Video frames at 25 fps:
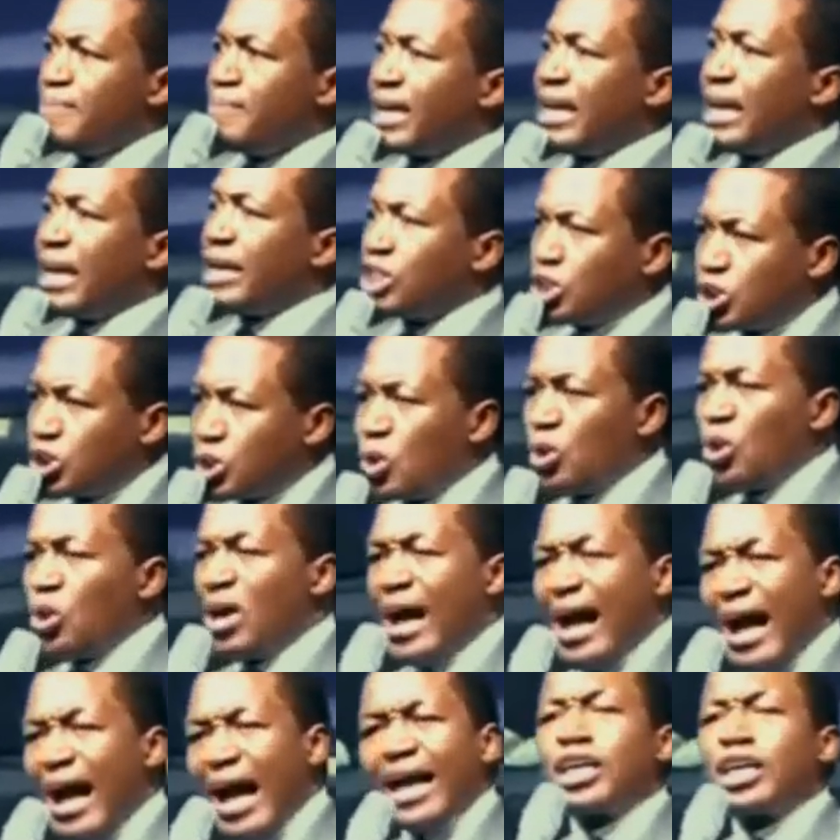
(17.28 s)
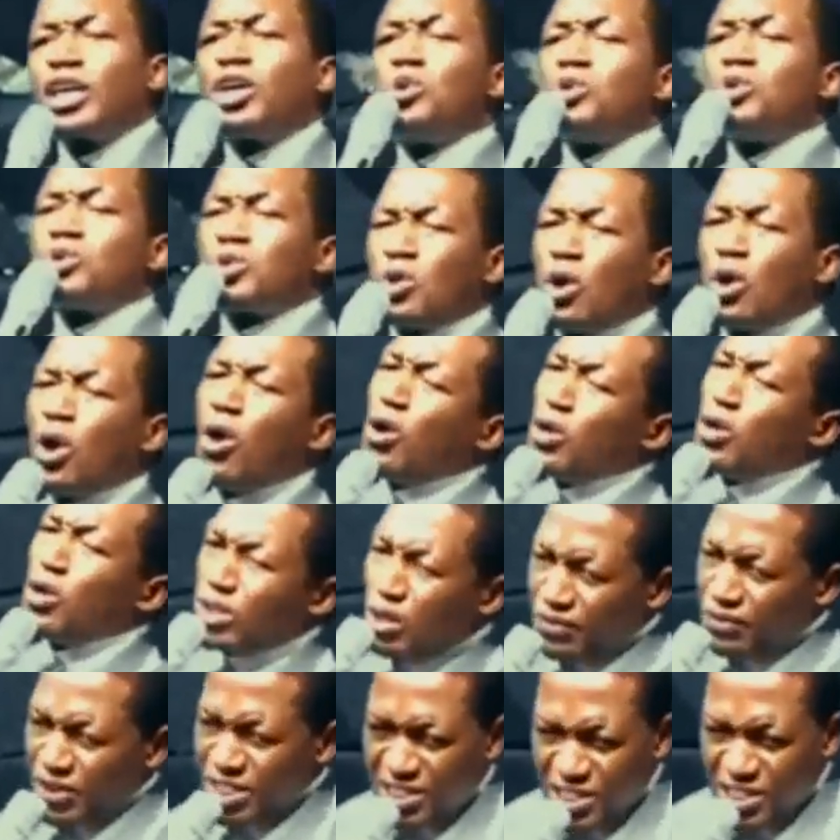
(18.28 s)
he began to accuse
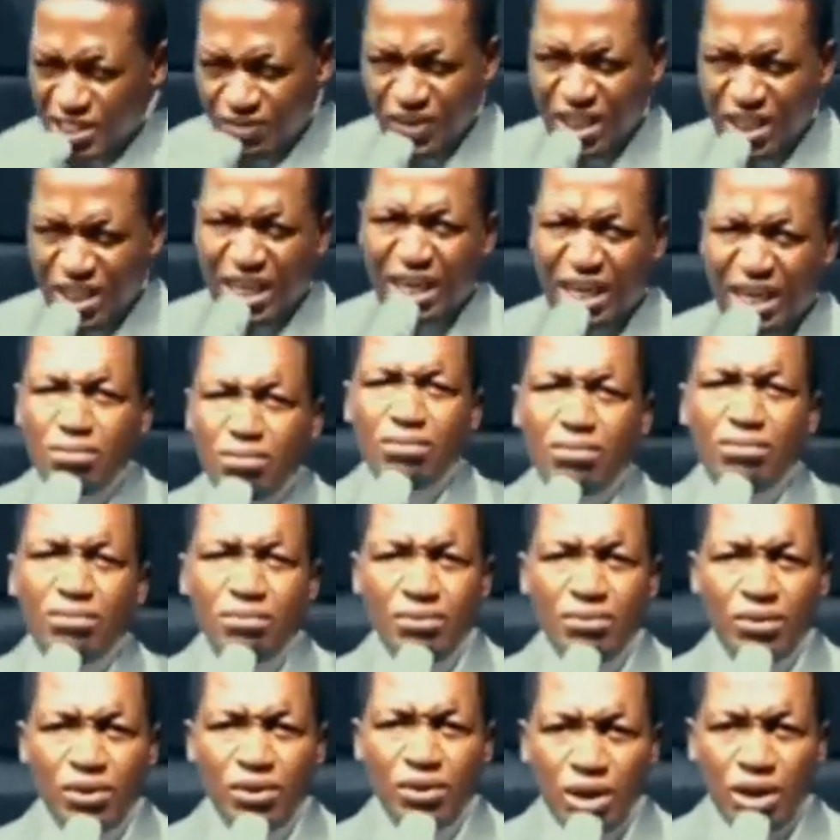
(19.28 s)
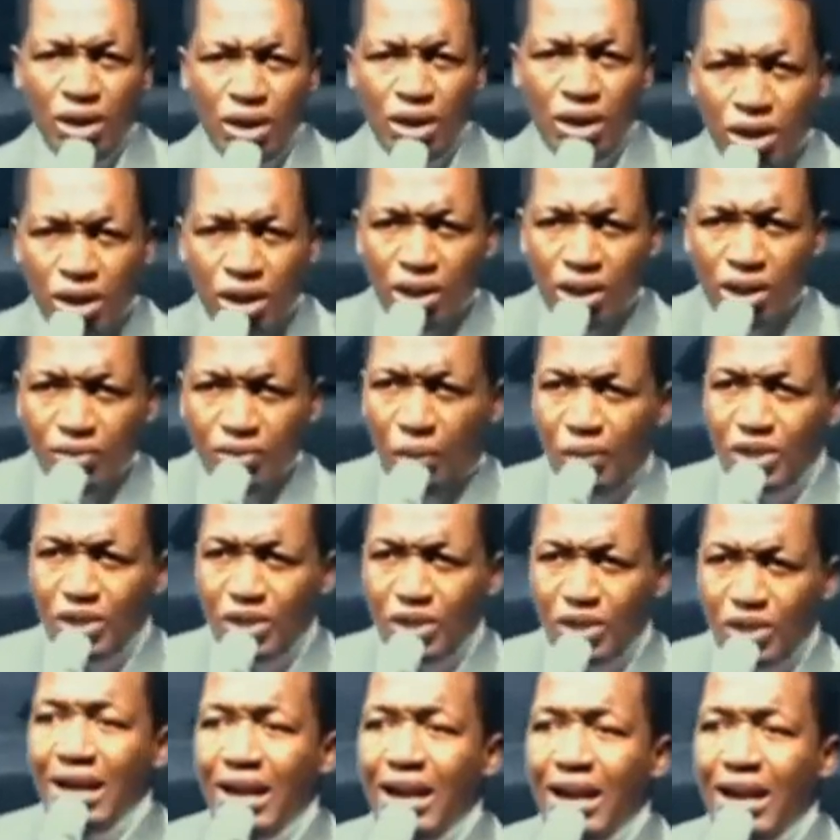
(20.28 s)
God of deceiving him. There is a